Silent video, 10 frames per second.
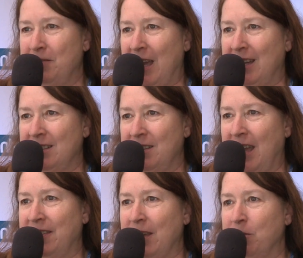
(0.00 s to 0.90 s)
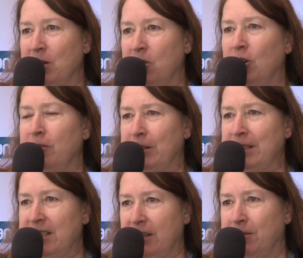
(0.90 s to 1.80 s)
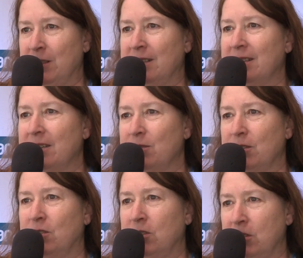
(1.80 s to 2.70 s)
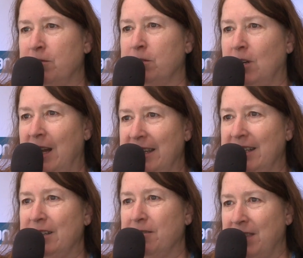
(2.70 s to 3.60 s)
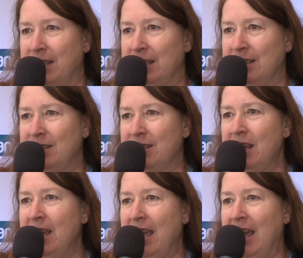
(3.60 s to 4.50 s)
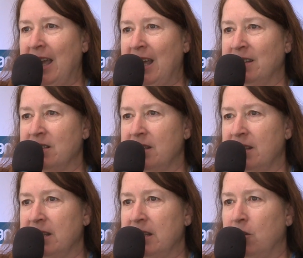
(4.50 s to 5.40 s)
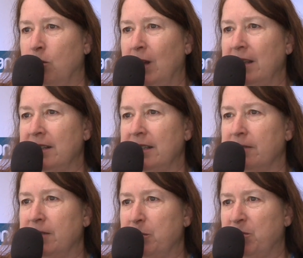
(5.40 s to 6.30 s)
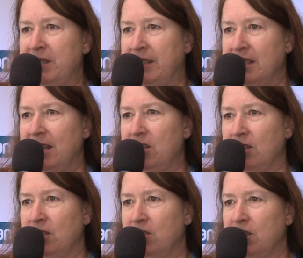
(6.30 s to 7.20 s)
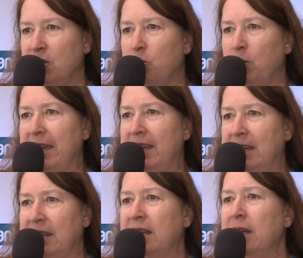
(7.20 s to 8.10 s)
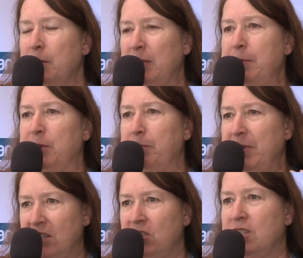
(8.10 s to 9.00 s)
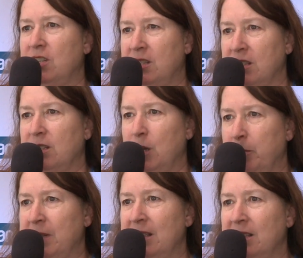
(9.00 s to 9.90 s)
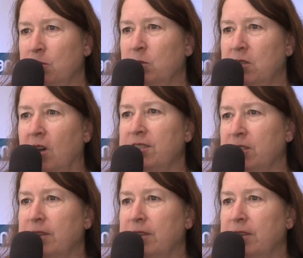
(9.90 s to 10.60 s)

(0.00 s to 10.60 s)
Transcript: fact that they were all very different. There was a good variety of things, and the quality of the presentations, just the way people pitched their companies, was also